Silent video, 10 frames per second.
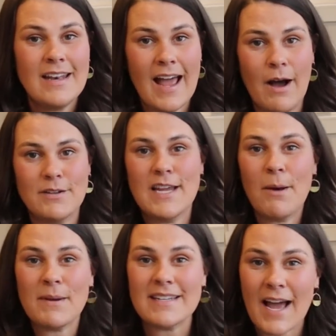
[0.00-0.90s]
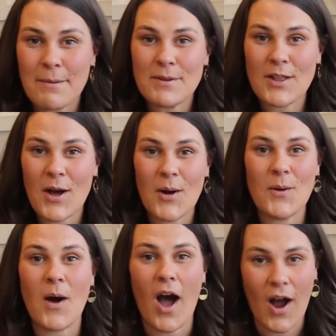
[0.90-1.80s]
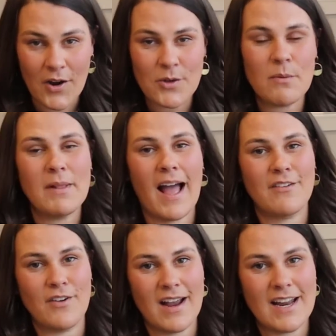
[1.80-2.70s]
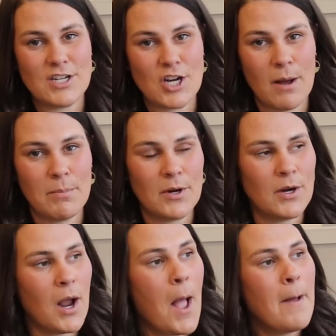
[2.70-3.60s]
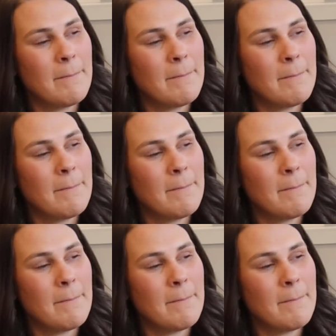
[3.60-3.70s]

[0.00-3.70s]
Now, tell me down below, are you a Black Friday shopper?